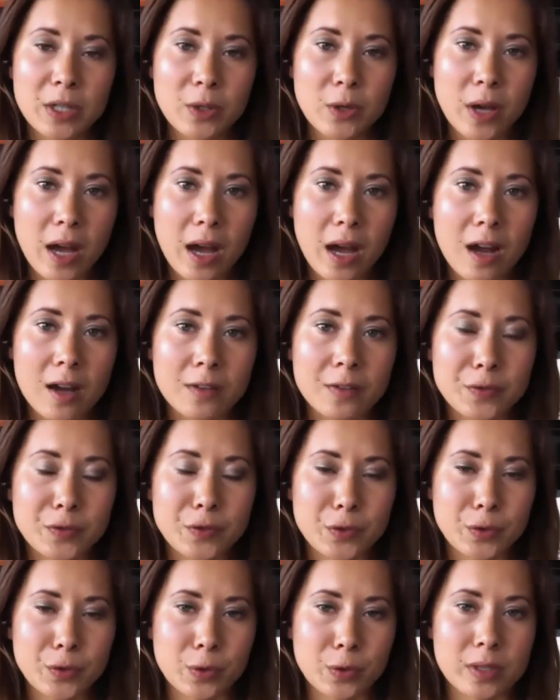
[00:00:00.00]
have
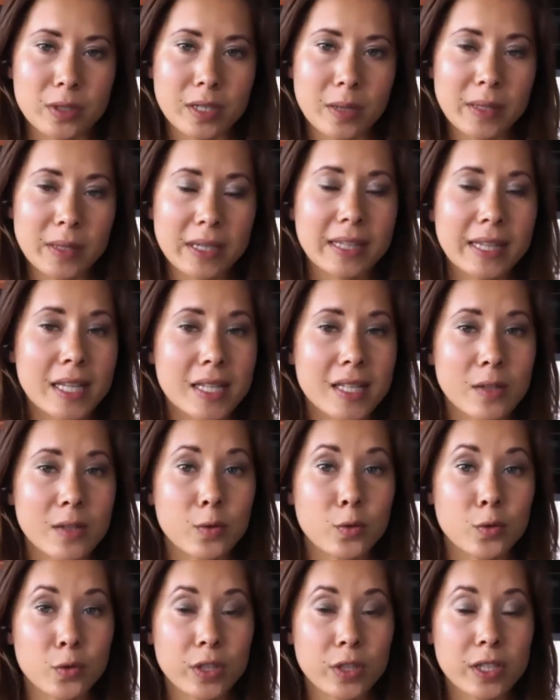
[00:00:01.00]
fruit, something that's
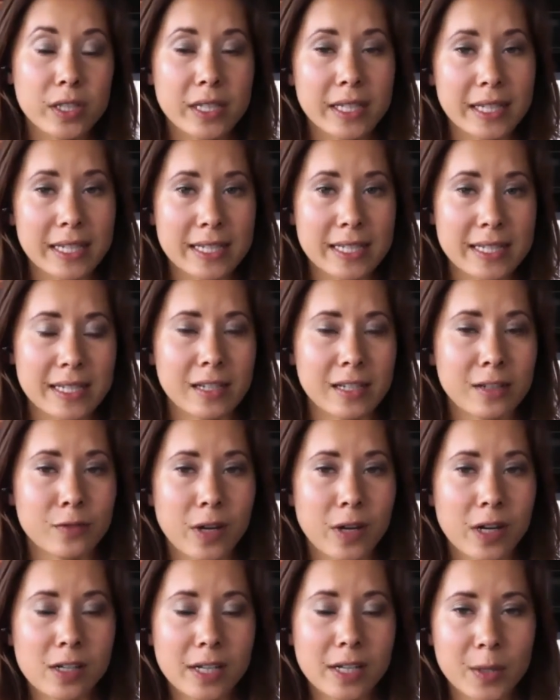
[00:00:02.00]
really easy,
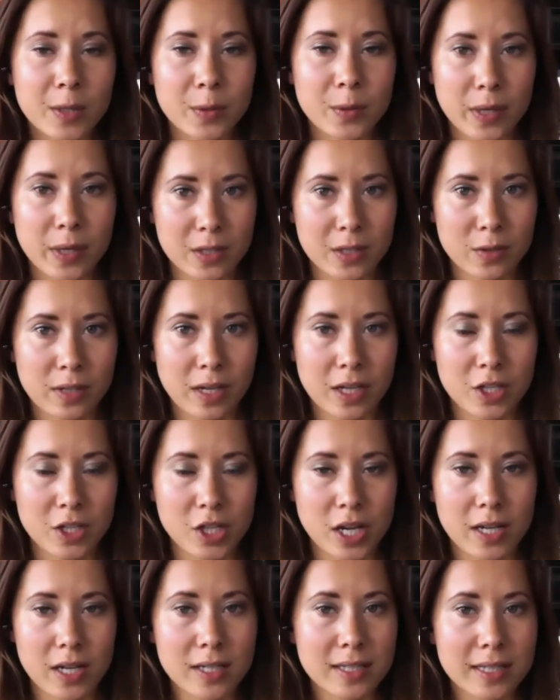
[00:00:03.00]
very quick to
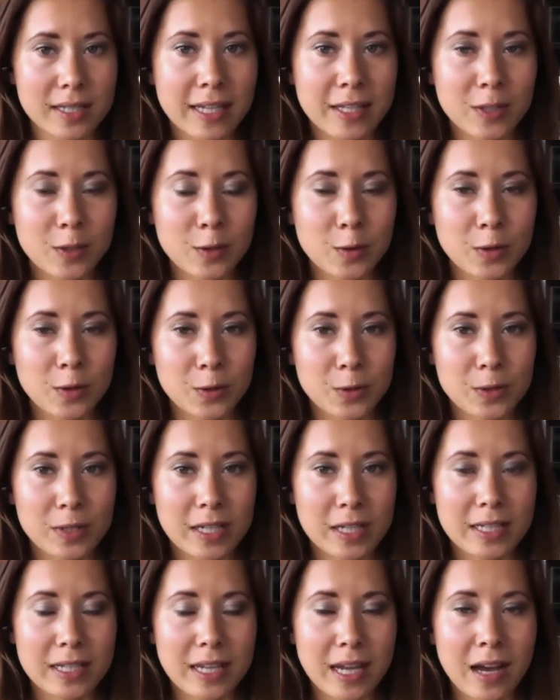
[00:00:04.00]
digest, and you use
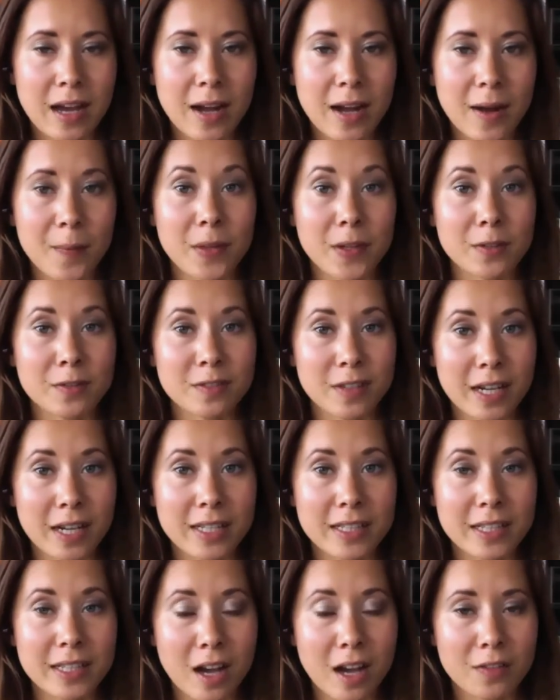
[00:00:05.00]
it right
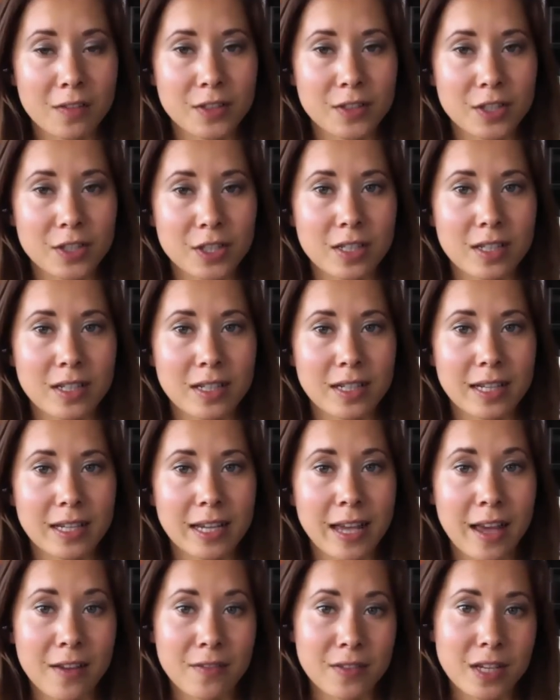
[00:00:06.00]
after a
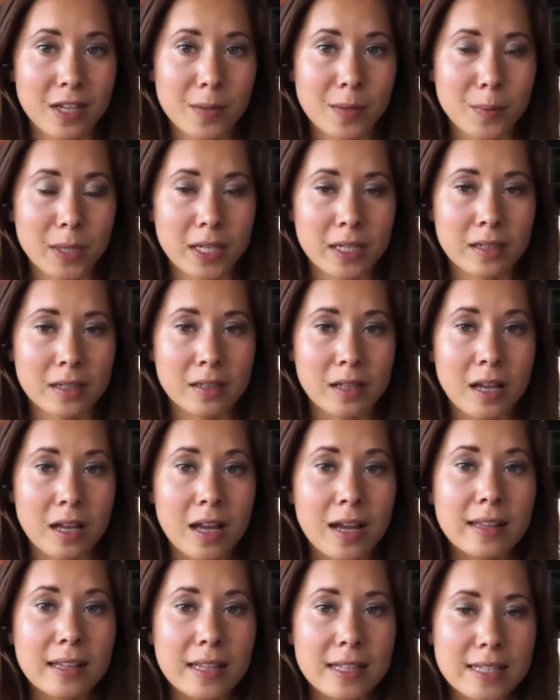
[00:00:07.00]
heavier meal,
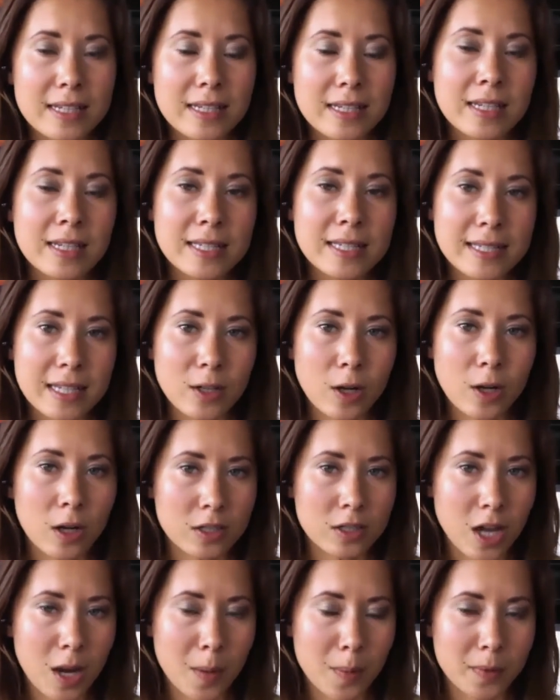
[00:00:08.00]
it's going to sit on
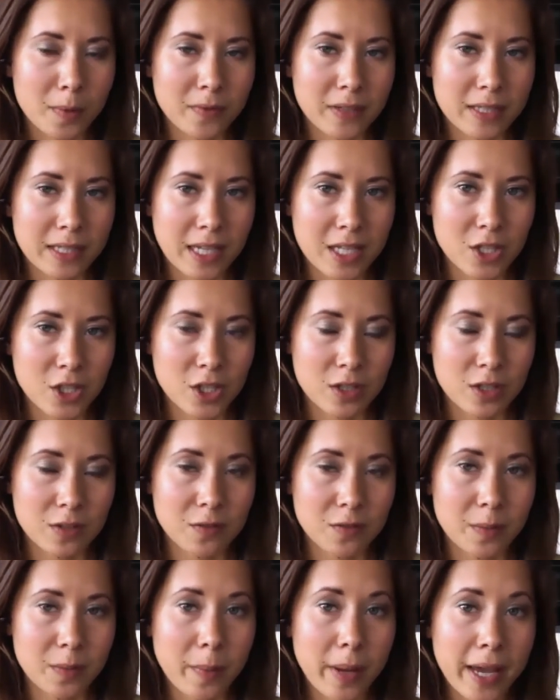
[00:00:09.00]
top of it and just
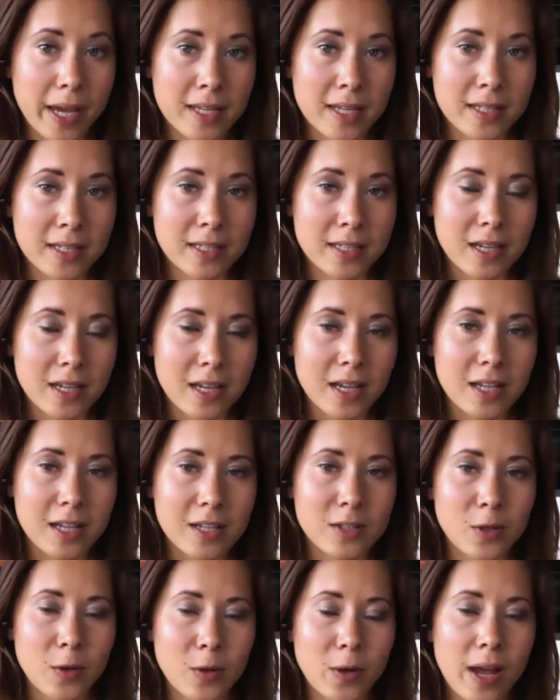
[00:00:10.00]
ferment.
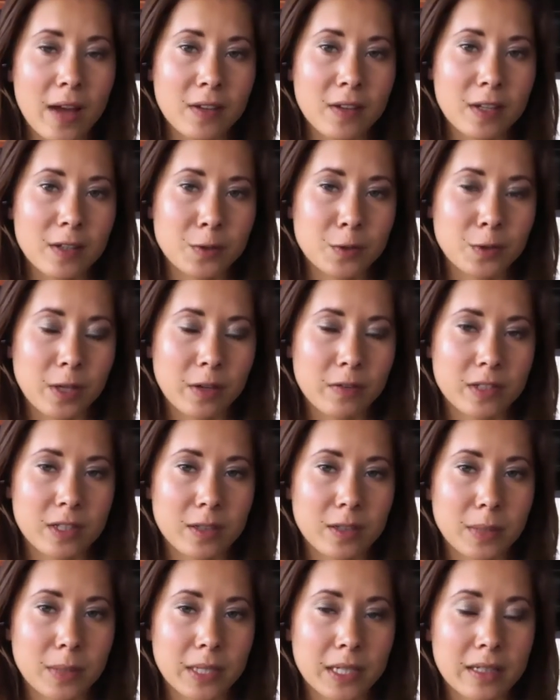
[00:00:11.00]
So having food after a
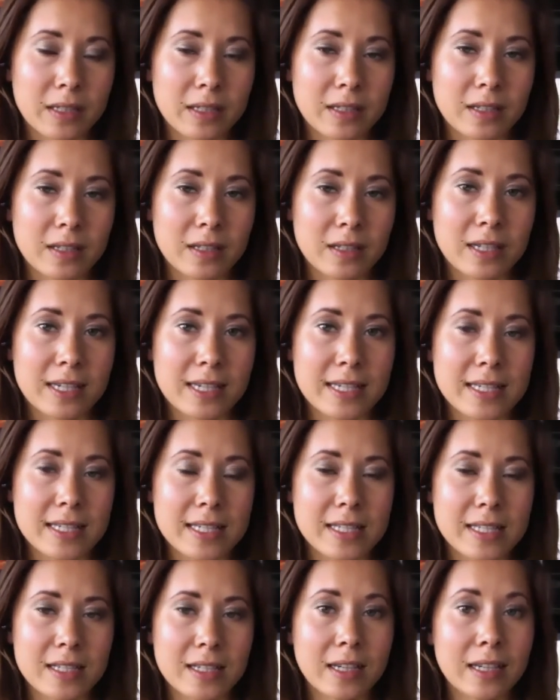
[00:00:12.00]
meal
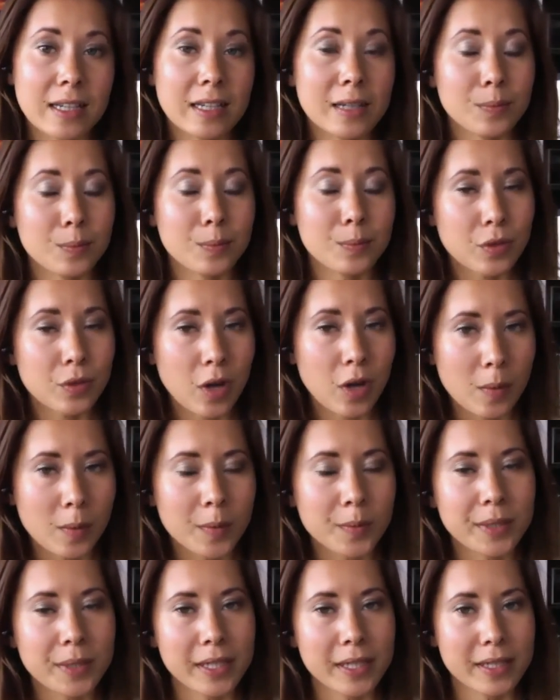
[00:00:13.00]
is going to
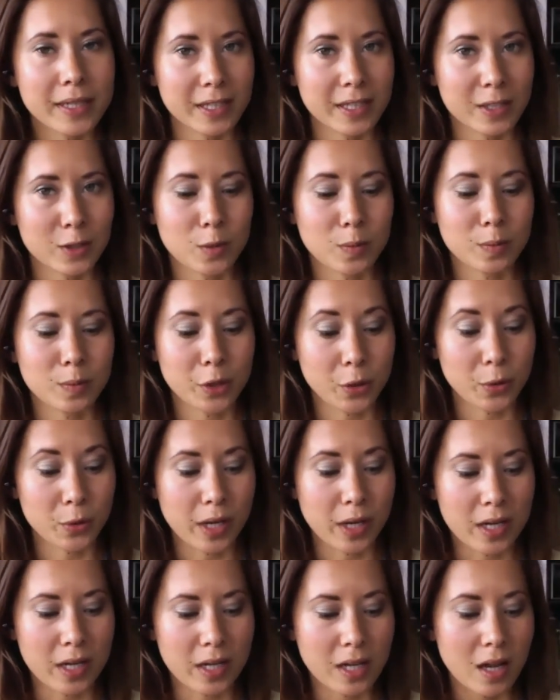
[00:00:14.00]
probably lead to
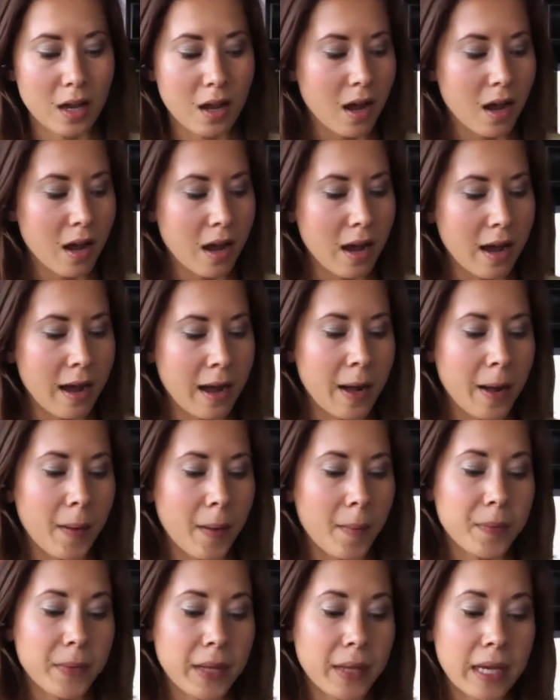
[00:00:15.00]
bloating.
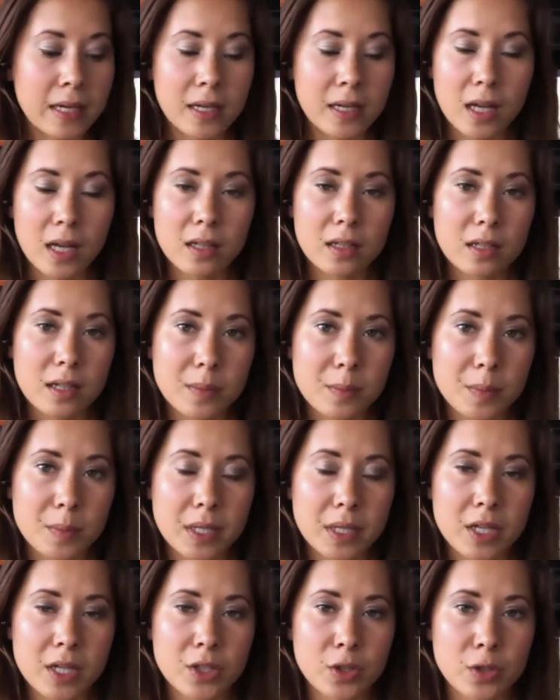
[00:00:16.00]
Another
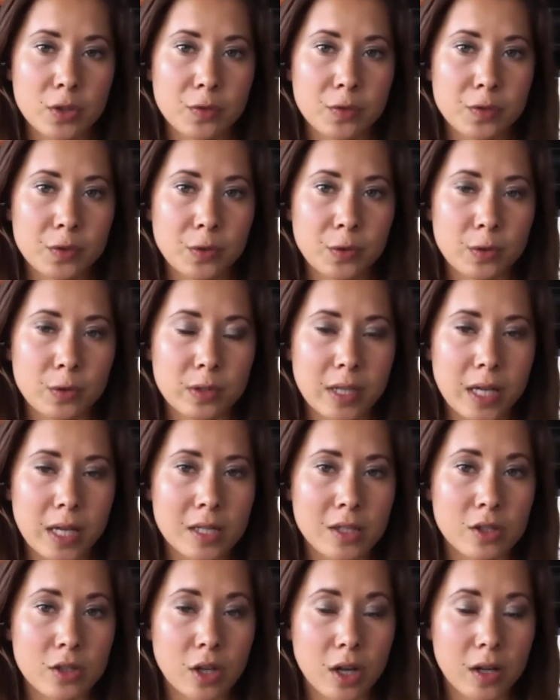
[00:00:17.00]
combination of fruit
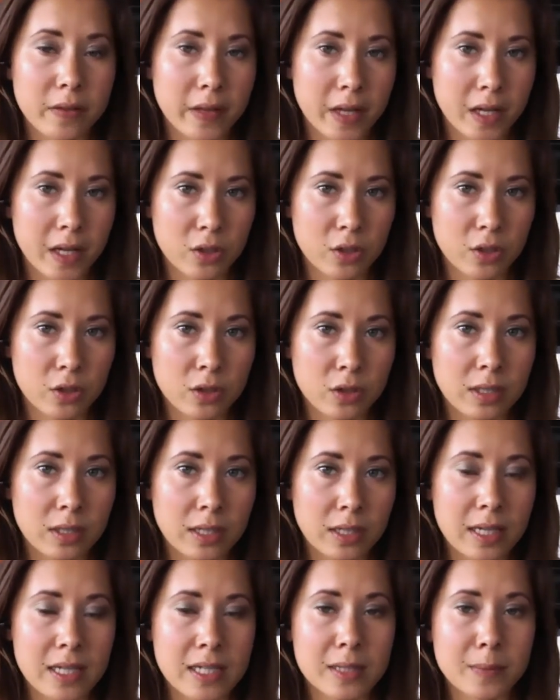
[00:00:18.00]
that's not that good
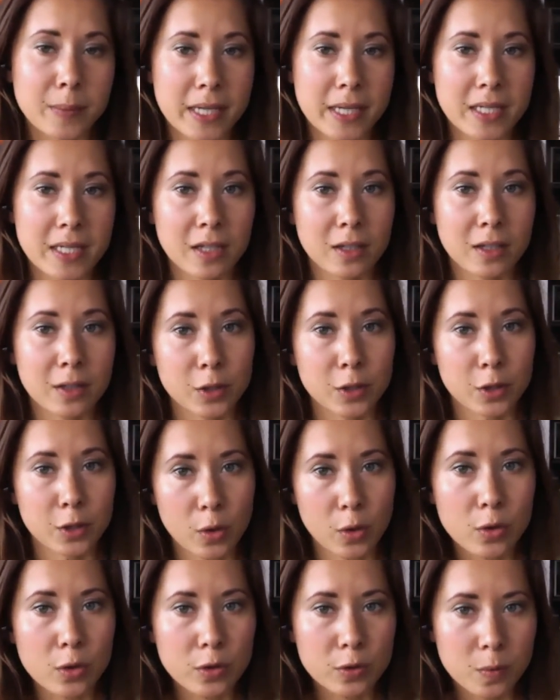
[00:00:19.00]
is mixing
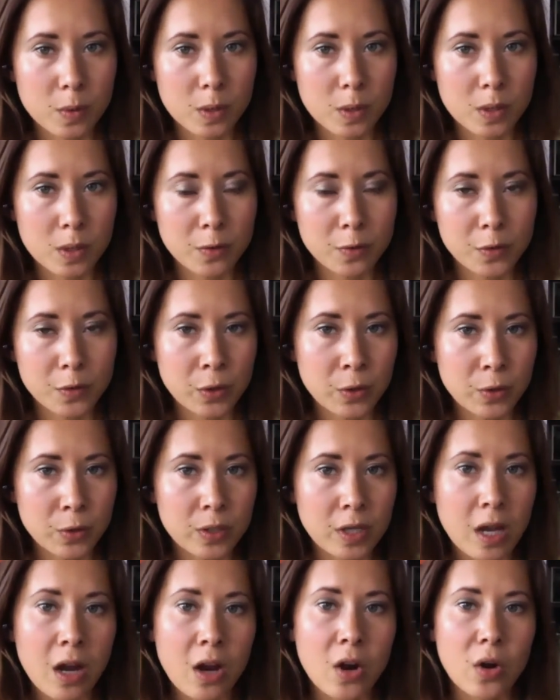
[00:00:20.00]
yogurt with fruit
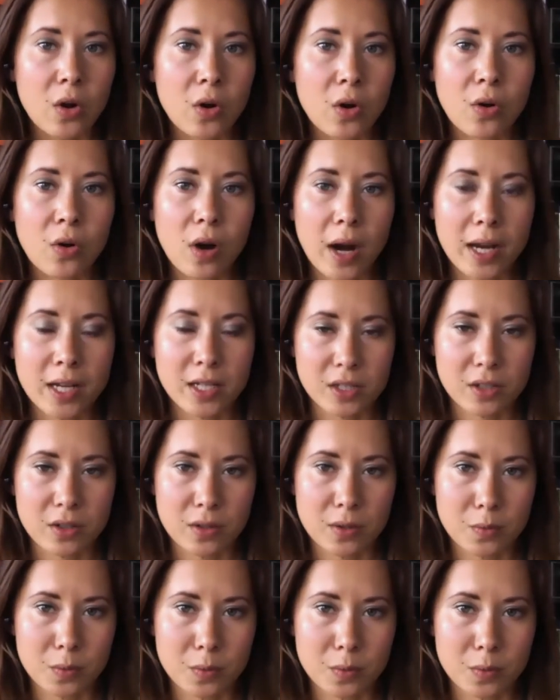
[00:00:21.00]
or ice
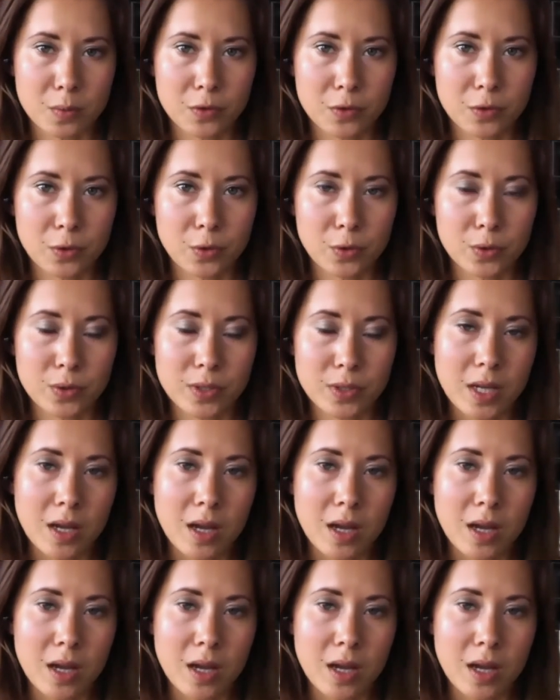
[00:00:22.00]
cream with fruit.